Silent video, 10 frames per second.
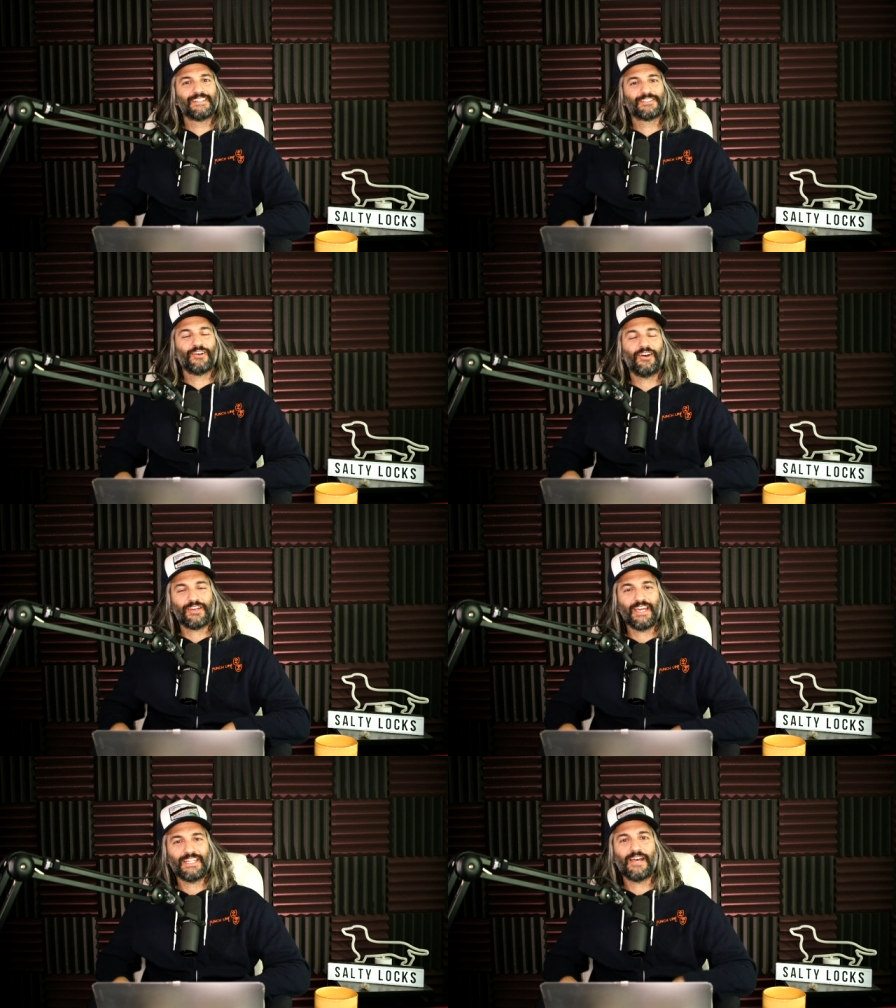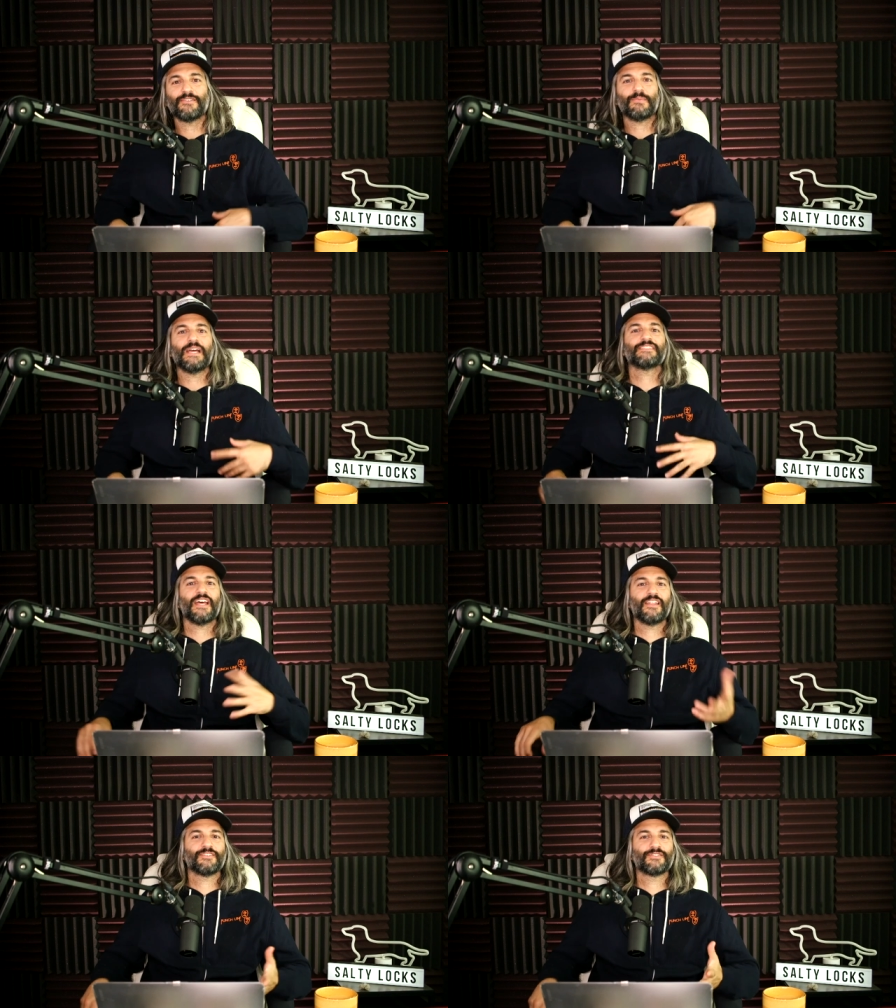So, okay, that was my
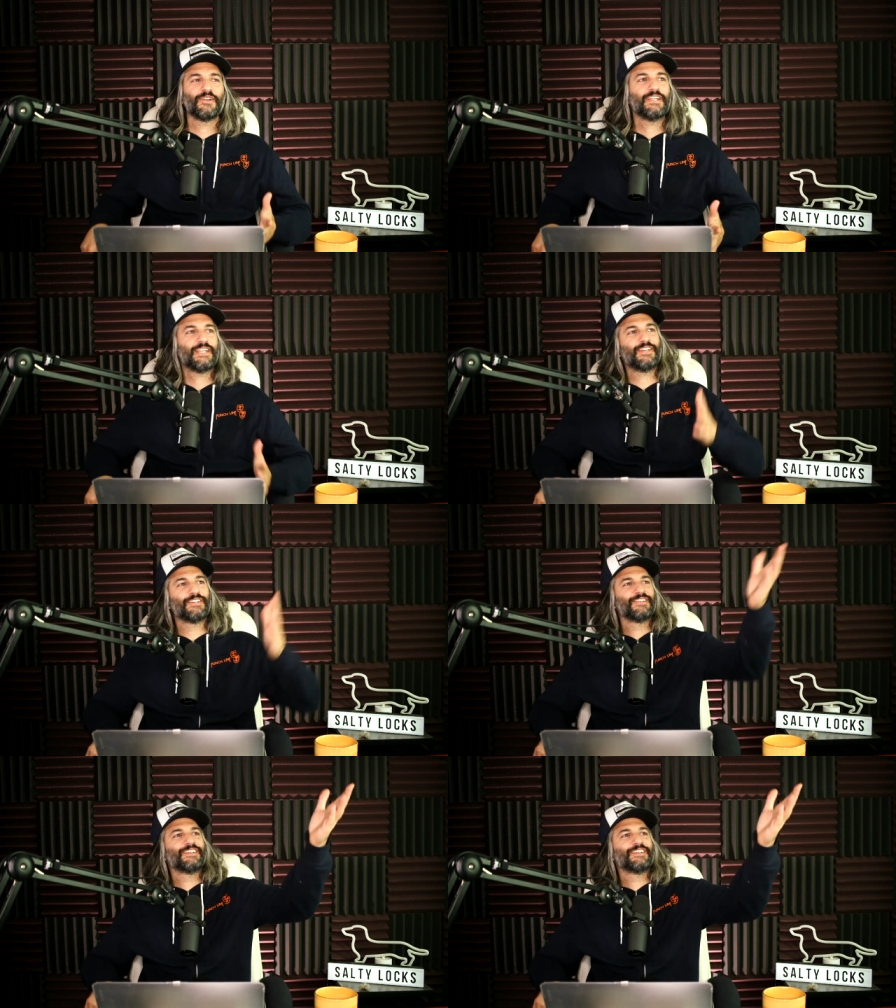side of the story. Now you're